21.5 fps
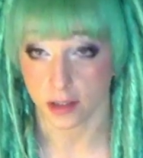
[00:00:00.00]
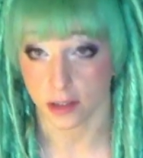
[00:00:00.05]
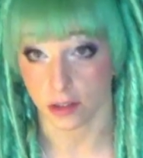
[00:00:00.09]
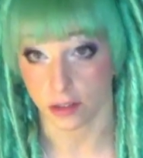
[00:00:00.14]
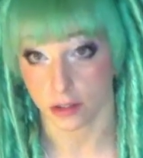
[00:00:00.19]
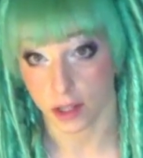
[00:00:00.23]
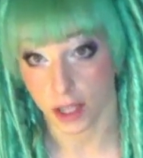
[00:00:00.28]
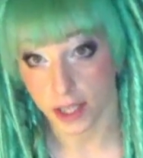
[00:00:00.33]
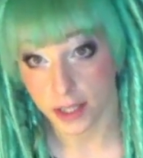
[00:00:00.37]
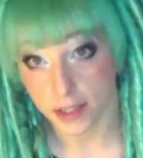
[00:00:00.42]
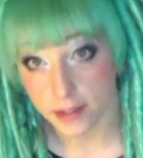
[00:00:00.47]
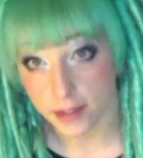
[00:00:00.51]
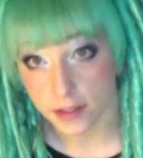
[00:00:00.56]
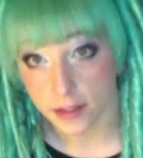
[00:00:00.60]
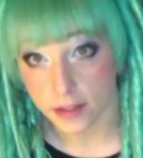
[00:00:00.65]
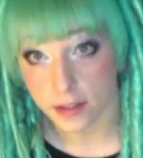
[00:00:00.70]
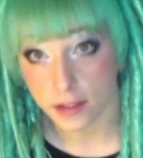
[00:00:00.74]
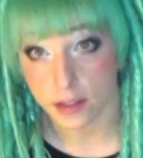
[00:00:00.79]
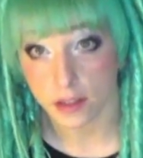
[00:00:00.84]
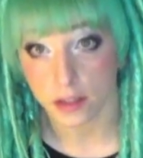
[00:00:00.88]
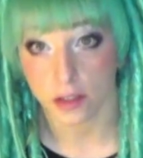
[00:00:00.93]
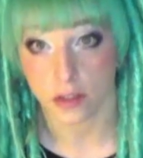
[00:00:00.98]
They're light
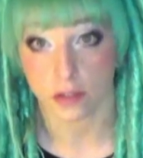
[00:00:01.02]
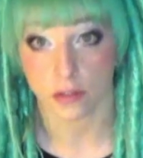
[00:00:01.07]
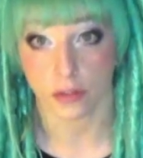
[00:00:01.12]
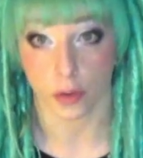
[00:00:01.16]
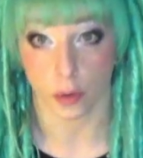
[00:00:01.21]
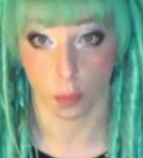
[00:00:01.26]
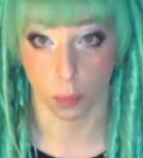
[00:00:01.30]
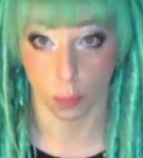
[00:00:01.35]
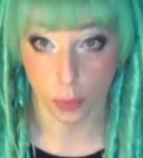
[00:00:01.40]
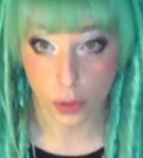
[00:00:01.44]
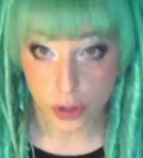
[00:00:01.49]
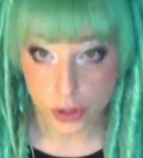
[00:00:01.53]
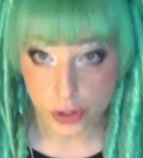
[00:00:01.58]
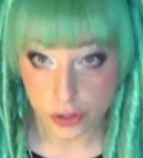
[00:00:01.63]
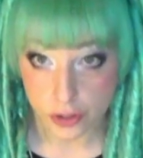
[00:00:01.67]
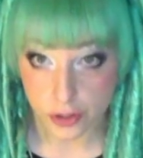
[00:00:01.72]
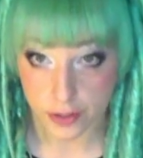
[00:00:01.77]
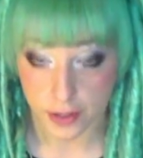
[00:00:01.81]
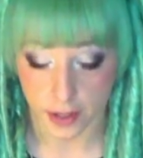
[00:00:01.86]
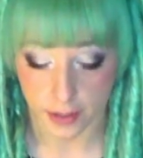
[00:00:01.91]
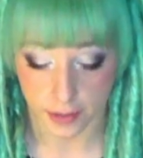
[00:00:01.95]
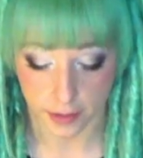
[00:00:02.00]
sensitive, they're moisture
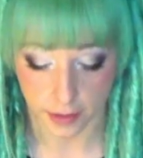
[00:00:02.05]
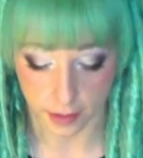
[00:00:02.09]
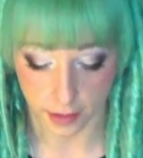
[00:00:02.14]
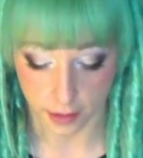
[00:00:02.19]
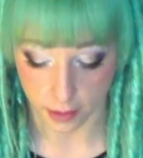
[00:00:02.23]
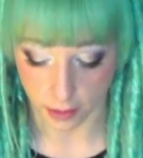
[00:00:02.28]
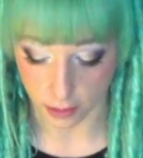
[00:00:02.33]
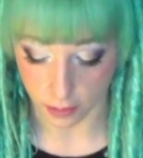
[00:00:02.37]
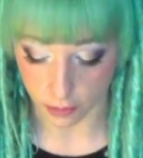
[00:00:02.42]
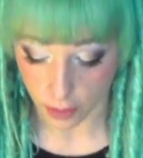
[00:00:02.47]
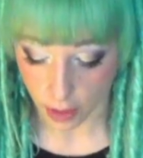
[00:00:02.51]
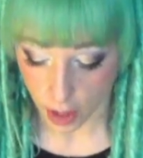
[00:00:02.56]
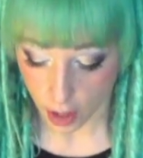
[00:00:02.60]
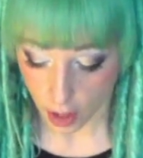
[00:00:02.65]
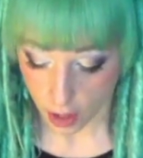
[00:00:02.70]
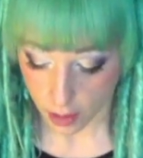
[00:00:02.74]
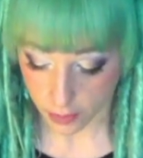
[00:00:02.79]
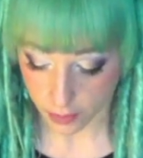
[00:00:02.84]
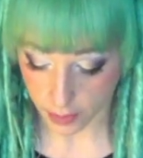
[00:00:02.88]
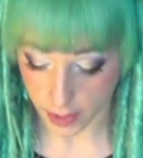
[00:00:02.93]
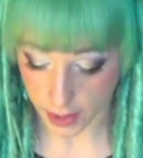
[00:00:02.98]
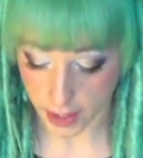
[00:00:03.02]
sensitive,
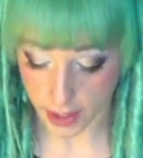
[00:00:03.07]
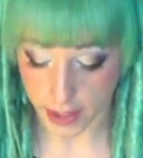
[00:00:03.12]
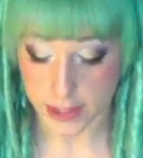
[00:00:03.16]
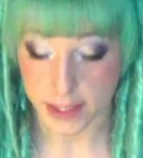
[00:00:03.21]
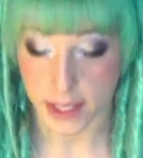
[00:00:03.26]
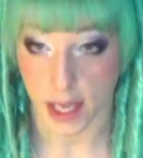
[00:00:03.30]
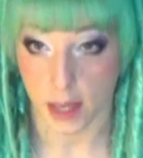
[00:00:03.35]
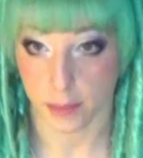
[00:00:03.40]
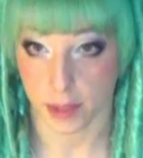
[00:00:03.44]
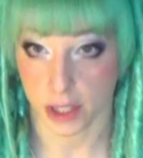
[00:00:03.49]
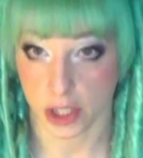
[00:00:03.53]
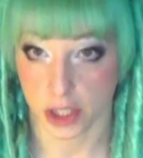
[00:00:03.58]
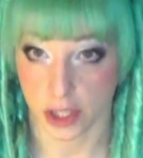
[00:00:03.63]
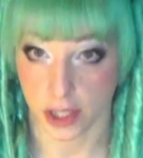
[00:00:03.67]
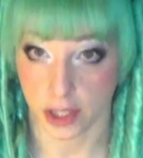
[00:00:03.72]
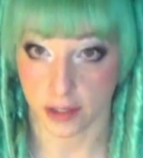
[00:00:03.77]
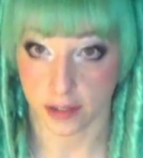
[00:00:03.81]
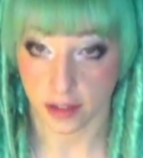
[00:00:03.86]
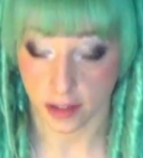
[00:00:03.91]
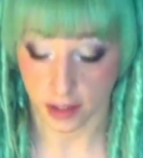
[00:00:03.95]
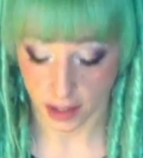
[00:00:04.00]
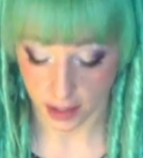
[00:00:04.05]
they get damaged
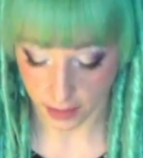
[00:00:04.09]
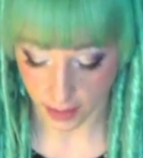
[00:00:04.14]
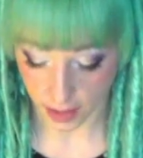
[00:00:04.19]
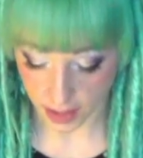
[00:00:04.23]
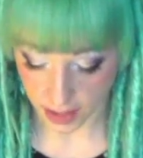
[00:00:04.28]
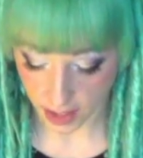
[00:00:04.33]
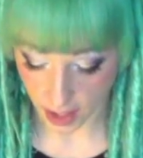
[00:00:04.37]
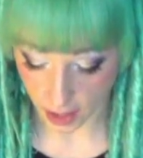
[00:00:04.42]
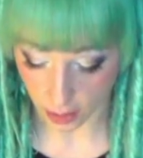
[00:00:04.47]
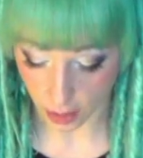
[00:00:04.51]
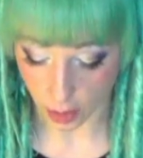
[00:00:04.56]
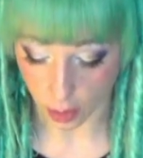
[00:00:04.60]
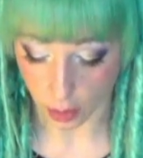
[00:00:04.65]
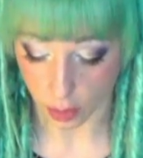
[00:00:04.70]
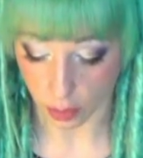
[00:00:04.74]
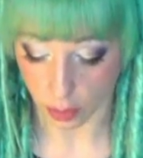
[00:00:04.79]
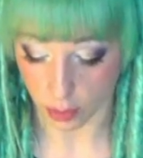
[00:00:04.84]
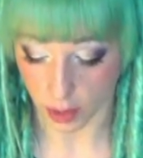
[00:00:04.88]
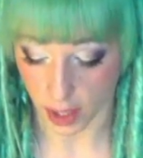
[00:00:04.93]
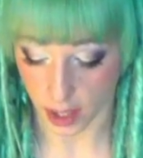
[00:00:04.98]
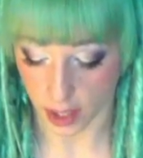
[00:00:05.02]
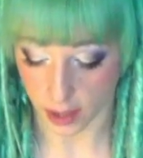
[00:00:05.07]
easily, they
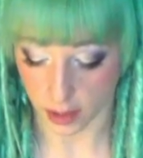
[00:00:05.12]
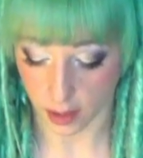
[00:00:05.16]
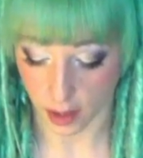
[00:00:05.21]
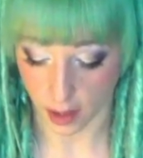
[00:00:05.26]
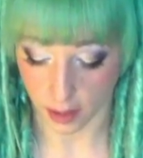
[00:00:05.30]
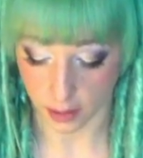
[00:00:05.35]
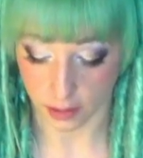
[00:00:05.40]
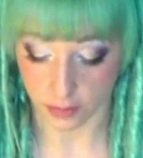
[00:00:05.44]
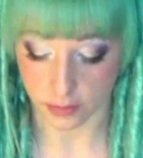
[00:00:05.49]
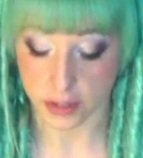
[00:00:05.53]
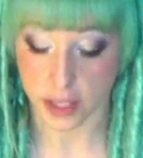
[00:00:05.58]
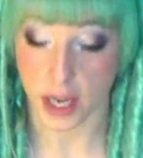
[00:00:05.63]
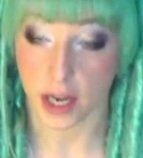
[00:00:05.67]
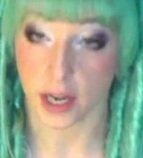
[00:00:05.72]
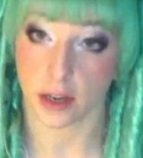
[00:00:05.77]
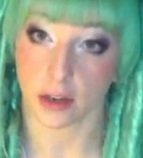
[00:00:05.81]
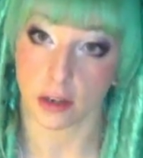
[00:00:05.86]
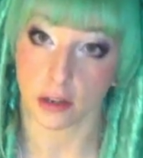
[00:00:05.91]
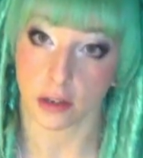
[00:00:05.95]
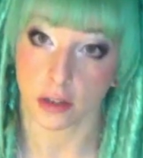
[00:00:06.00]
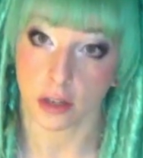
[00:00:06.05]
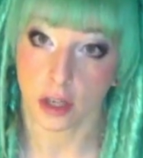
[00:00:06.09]
yellow and kind of
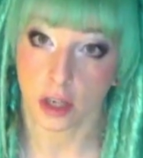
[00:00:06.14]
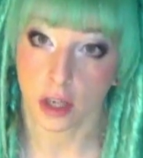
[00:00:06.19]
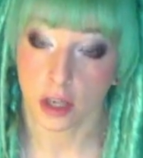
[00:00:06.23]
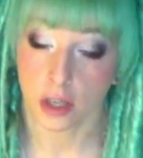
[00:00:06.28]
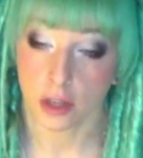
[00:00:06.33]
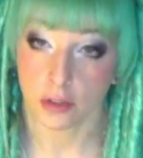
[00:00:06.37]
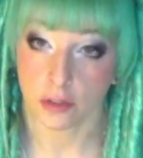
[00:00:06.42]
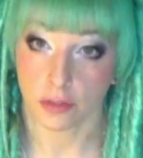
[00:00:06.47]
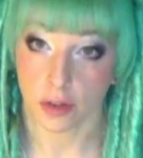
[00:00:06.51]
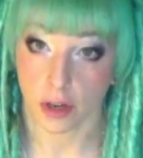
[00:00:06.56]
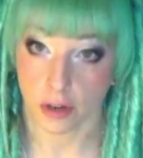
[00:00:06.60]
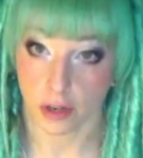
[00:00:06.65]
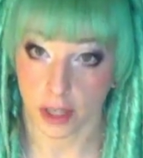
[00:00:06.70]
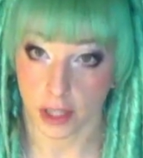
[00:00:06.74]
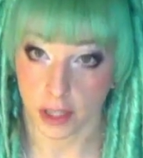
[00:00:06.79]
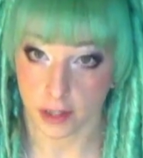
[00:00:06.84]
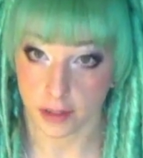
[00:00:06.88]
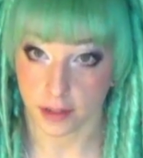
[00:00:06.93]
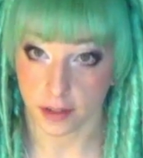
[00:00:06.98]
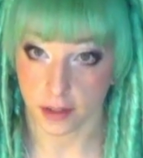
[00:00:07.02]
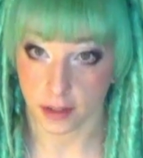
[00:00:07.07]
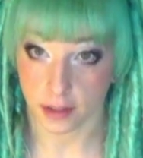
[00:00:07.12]
tear very
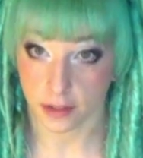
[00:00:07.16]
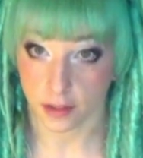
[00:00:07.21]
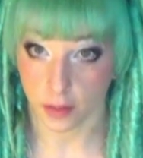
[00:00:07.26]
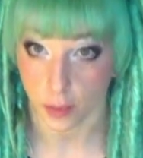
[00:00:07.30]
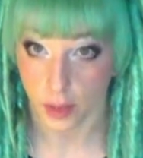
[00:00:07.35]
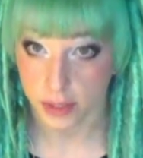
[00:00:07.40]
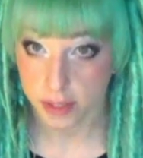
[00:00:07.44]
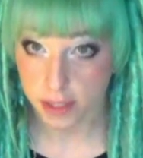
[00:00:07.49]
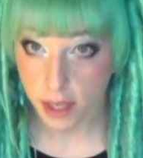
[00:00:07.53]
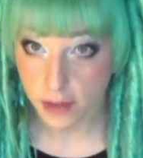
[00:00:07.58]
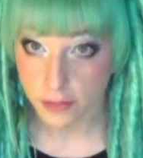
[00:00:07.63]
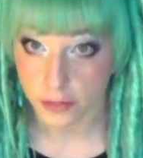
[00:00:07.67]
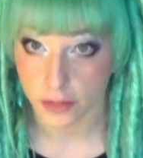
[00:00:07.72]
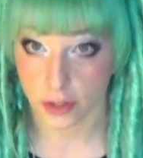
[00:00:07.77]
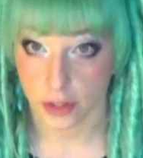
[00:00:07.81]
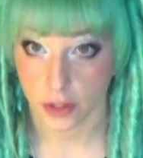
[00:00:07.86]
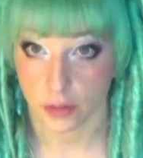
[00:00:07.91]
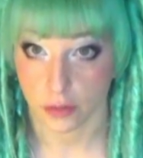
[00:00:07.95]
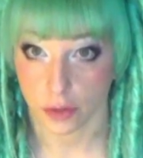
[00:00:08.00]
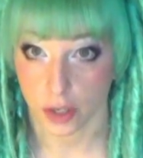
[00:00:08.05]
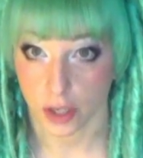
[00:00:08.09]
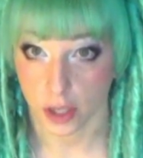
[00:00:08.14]
easily. So I
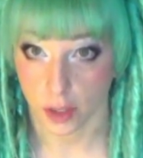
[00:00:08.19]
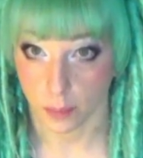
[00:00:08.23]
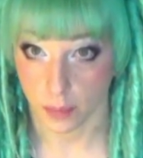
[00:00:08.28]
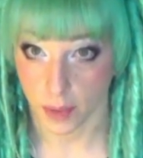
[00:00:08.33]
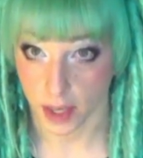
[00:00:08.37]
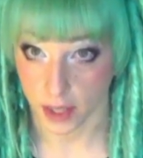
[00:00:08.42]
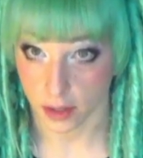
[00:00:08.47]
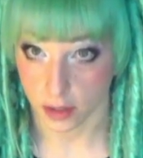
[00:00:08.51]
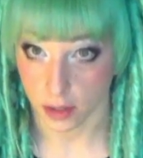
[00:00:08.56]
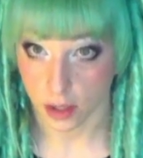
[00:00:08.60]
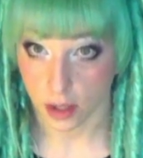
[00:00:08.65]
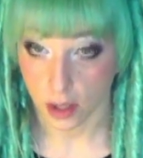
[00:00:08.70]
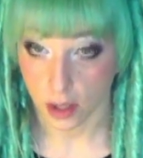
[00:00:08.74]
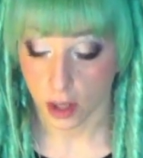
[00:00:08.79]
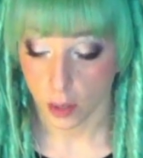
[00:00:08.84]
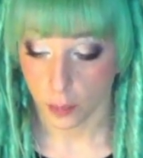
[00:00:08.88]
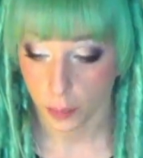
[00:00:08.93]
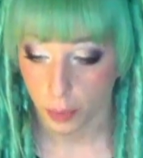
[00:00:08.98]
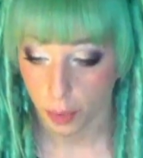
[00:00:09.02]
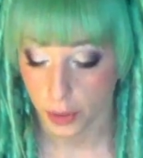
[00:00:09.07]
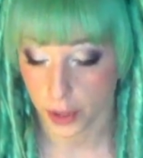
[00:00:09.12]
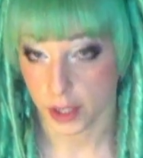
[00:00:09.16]
definitely recommend
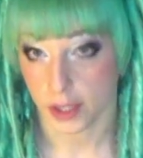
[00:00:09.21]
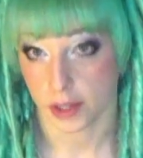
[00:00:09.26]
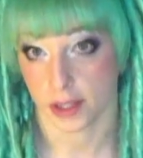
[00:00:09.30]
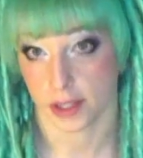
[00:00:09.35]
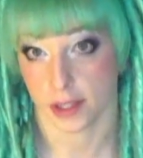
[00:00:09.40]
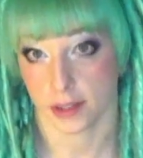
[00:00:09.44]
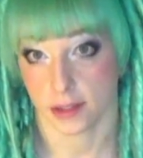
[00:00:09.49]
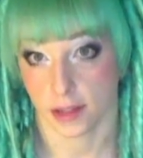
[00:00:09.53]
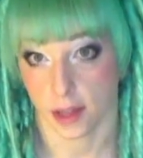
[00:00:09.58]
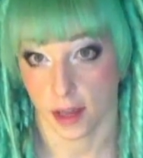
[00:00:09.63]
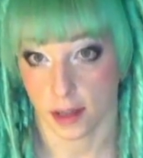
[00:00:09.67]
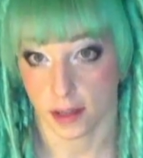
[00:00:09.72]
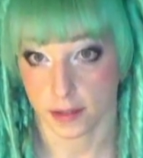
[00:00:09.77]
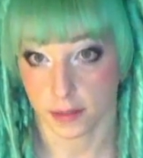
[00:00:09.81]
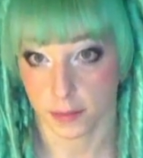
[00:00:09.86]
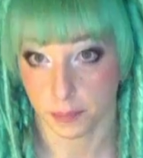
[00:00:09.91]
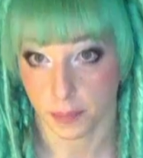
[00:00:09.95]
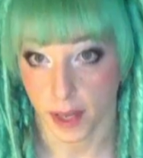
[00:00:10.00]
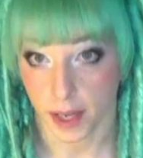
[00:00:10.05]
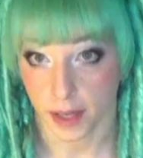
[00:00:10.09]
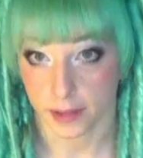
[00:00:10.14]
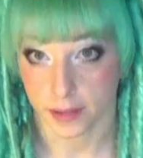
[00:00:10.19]
putting these guys in
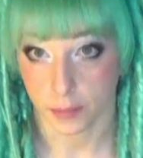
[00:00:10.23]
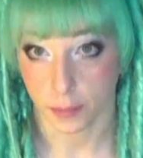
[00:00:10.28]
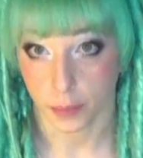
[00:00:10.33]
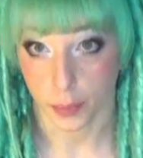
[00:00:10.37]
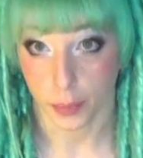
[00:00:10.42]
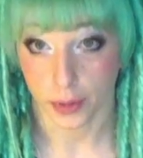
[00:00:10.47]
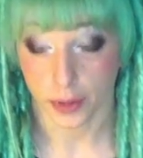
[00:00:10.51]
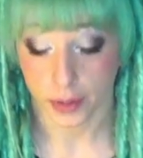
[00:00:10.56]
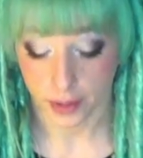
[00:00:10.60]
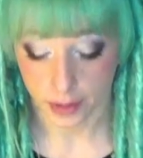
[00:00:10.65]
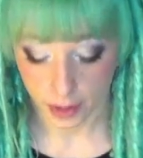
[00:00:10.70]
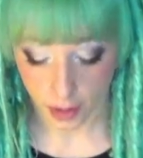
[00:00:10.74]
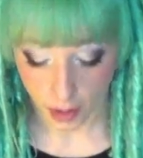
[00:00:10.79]
bags and boards.